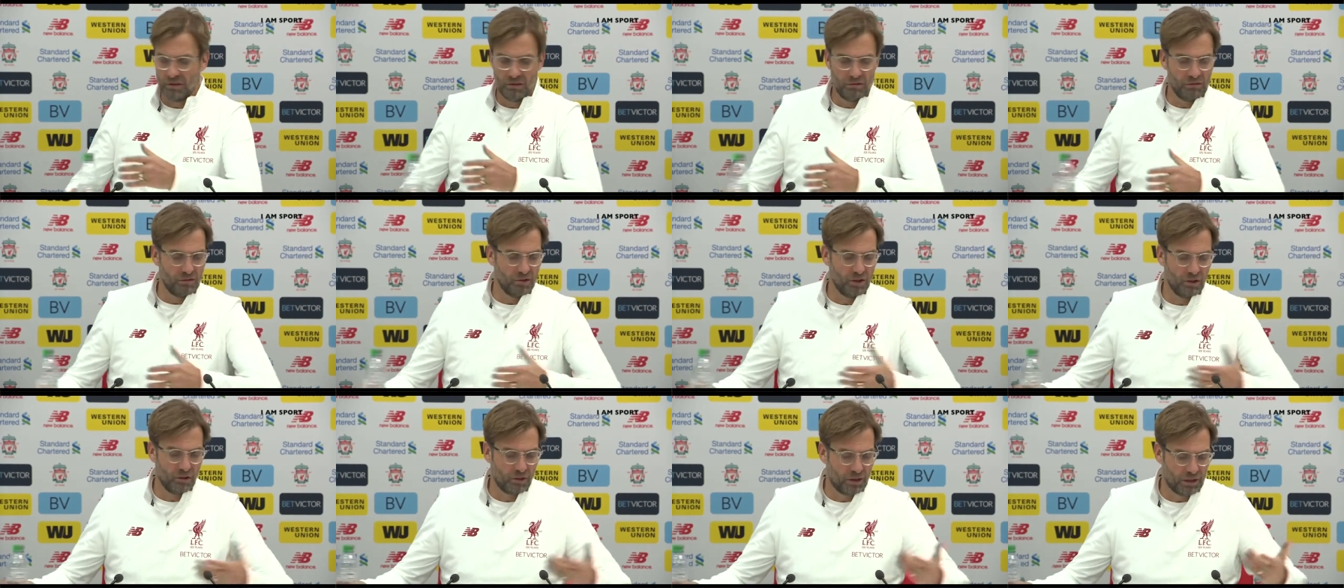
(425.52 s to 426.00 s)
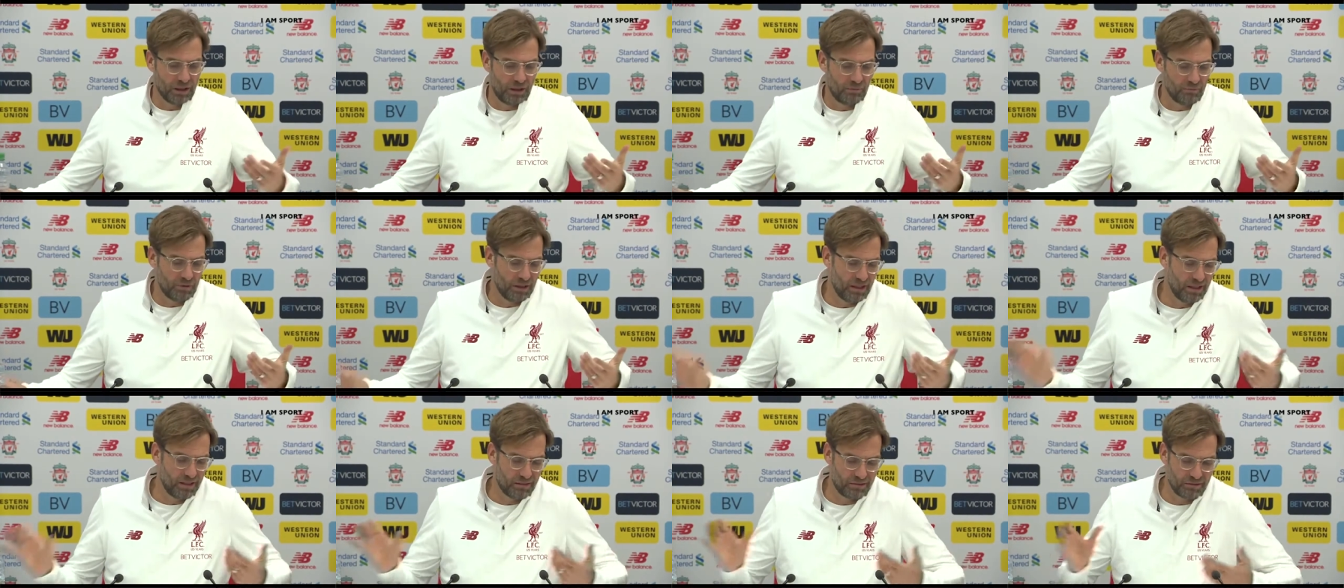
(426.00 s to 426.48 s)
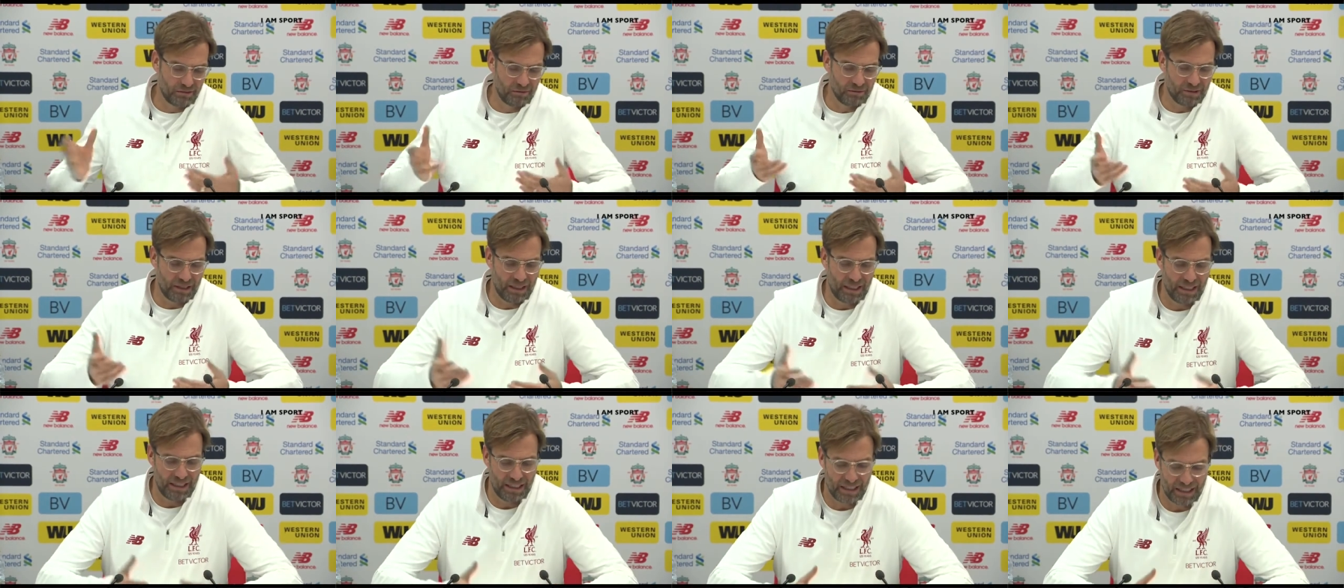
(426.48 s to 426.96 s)
Look, I
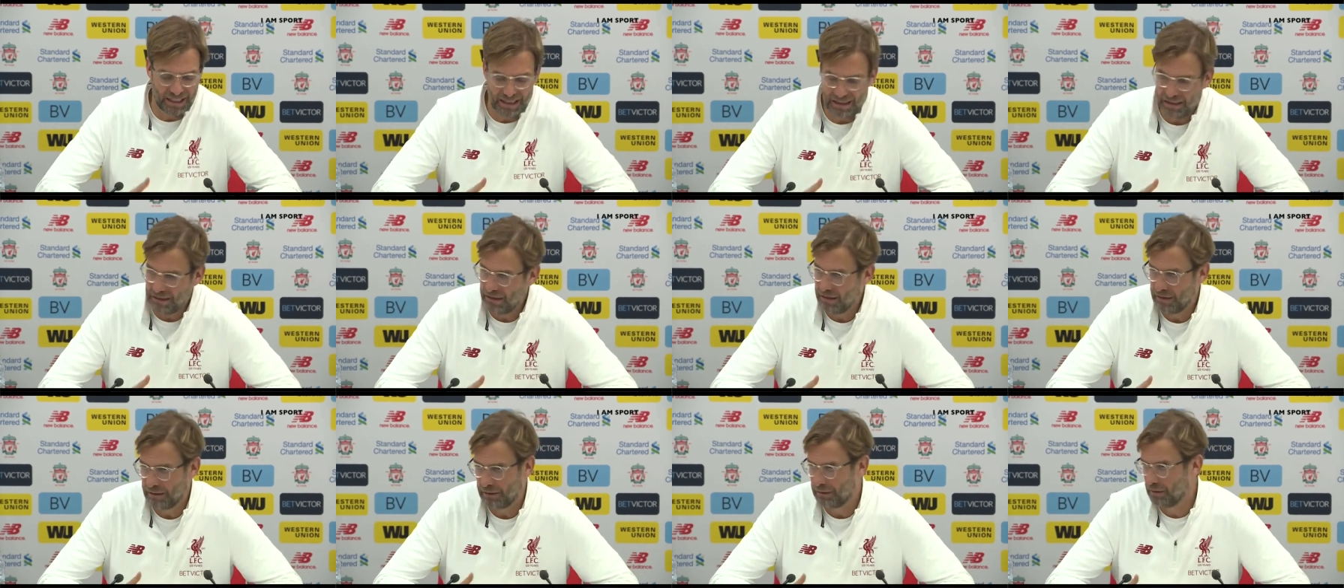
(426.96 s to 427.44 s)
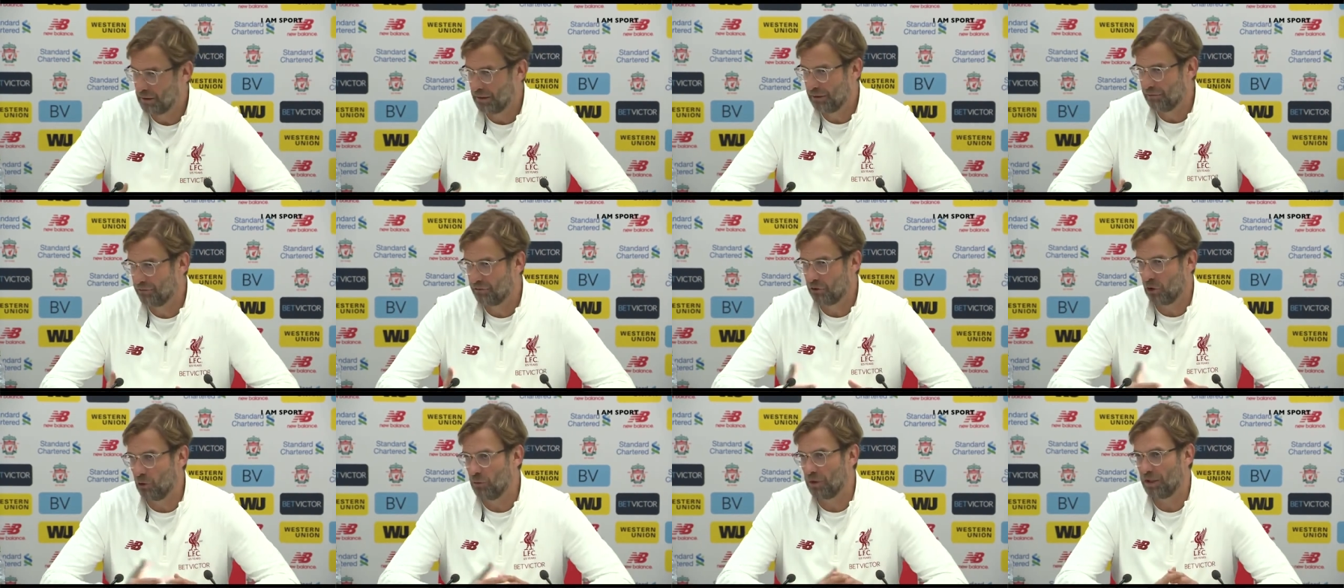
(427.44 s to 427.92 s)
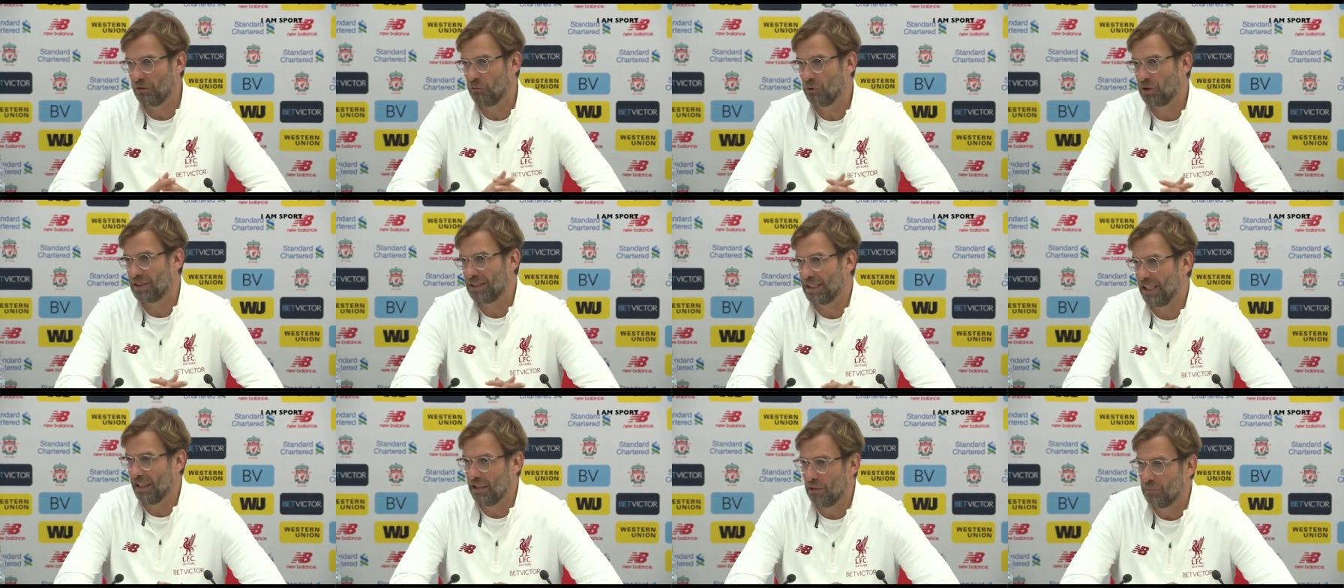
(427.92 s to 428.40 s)
don't. If nobody
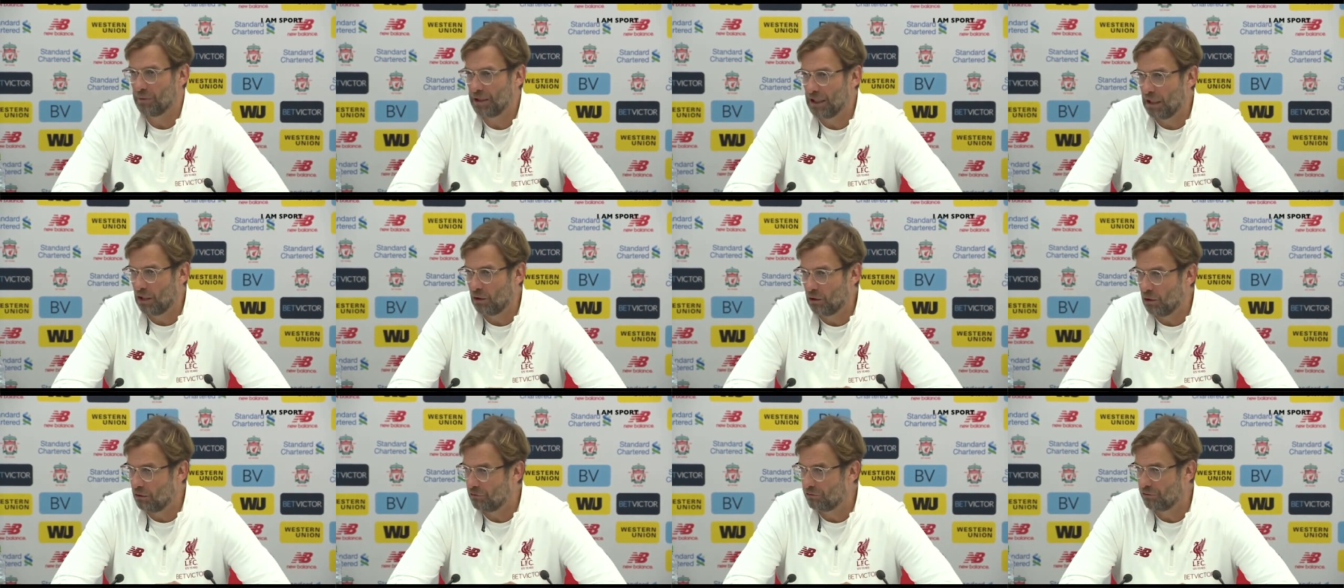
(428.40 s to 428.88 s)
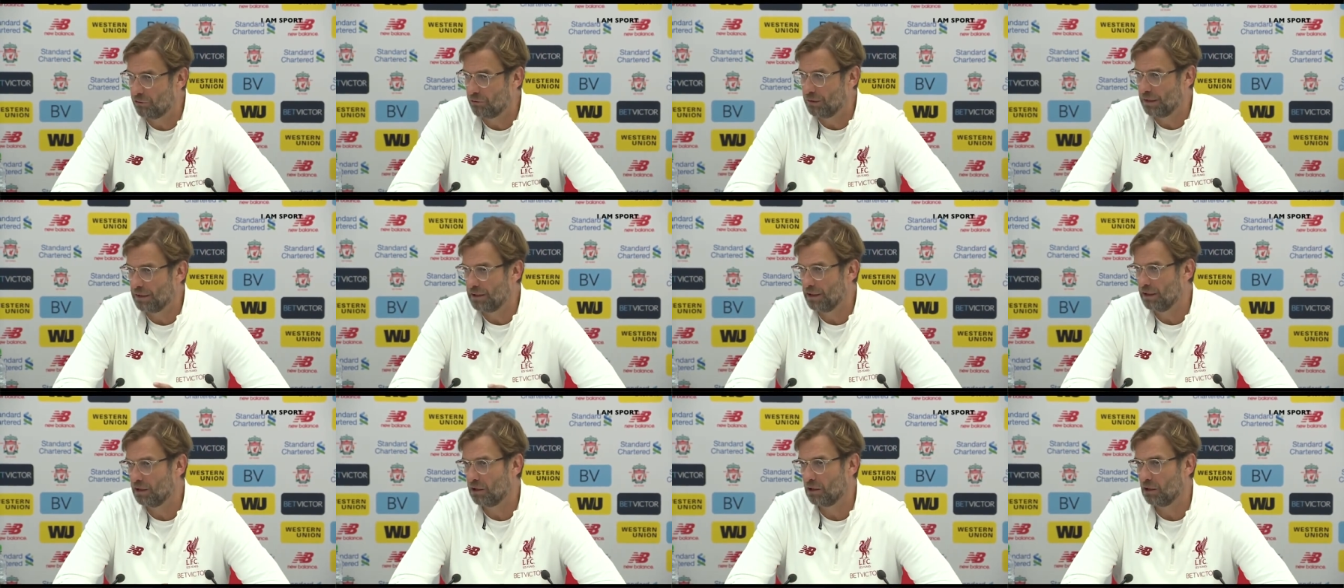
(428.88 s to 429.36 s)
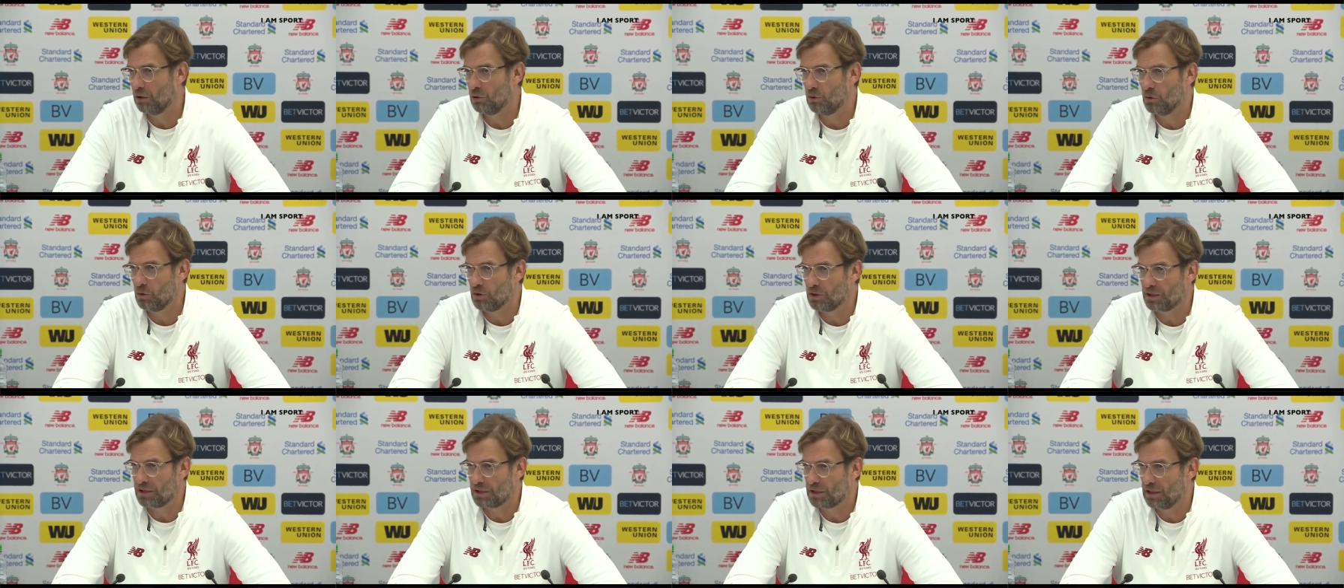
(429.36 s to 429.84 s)
would tell me how often we didn't
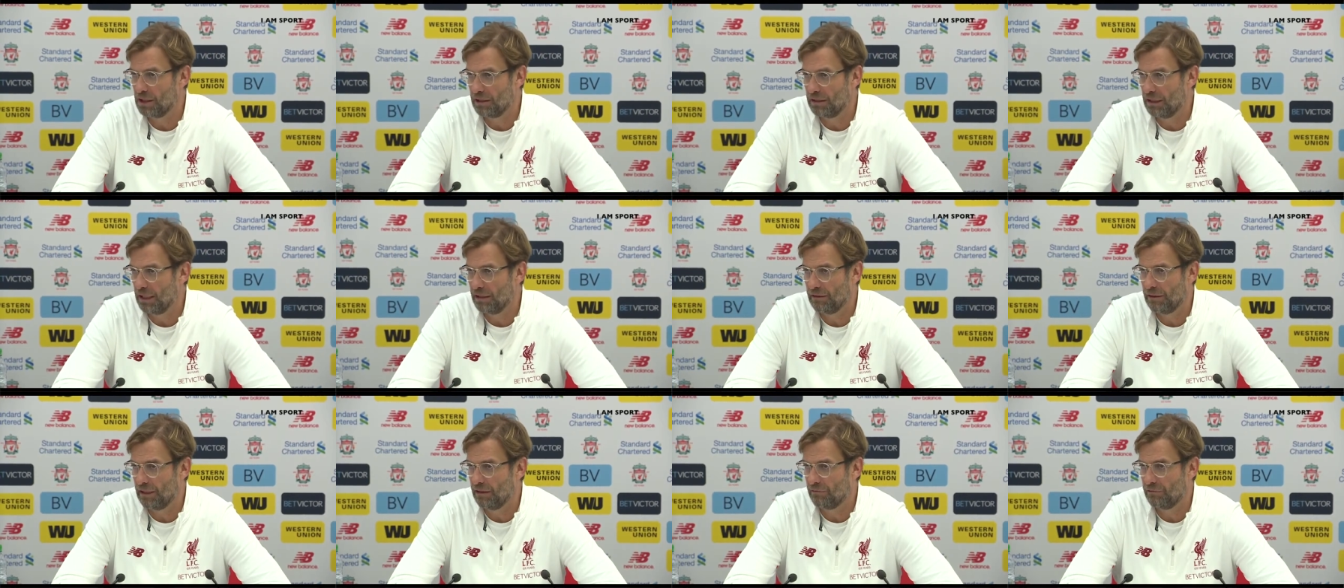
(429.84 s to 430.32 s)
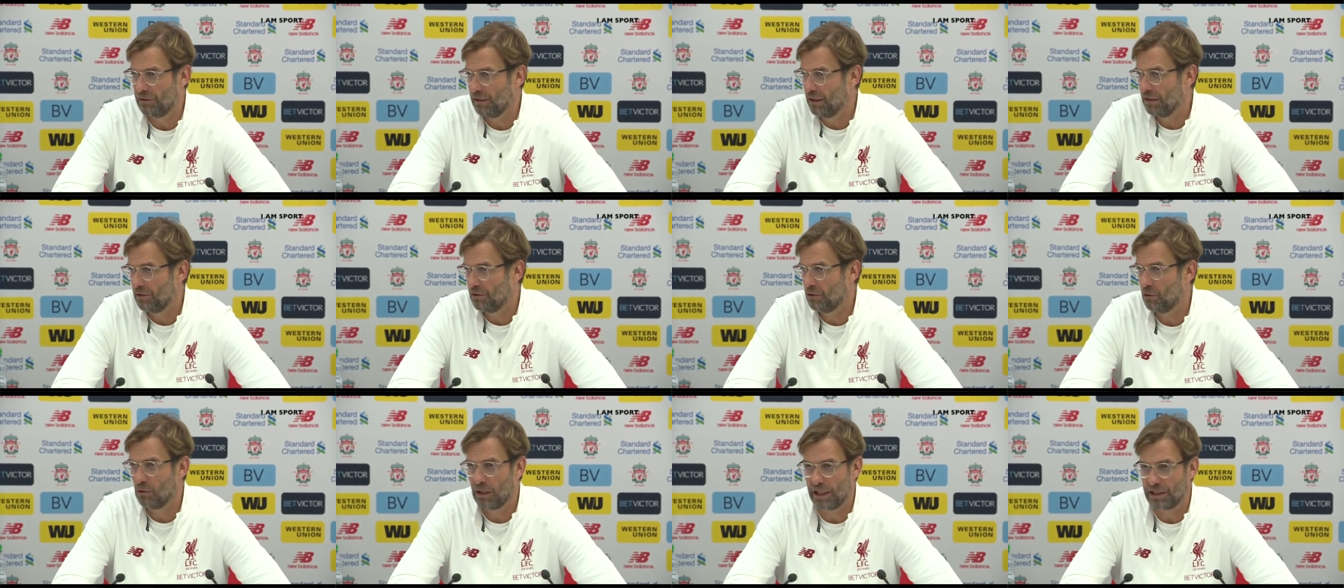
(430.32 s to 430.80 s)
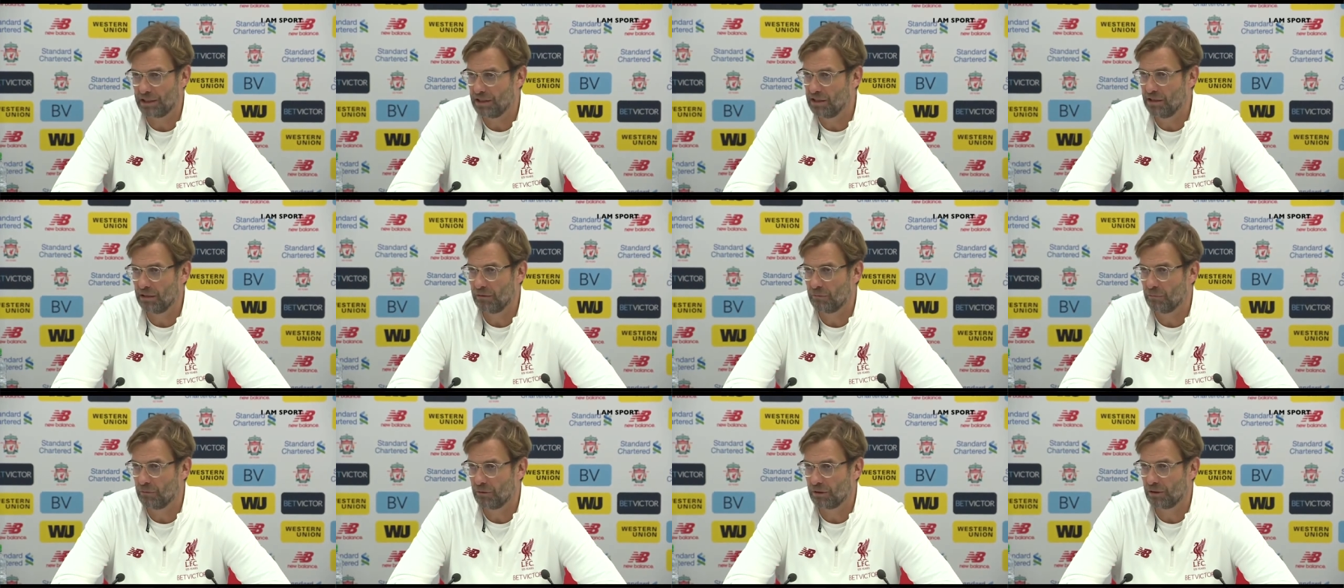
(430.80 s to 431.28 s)
lose, I have had no idea.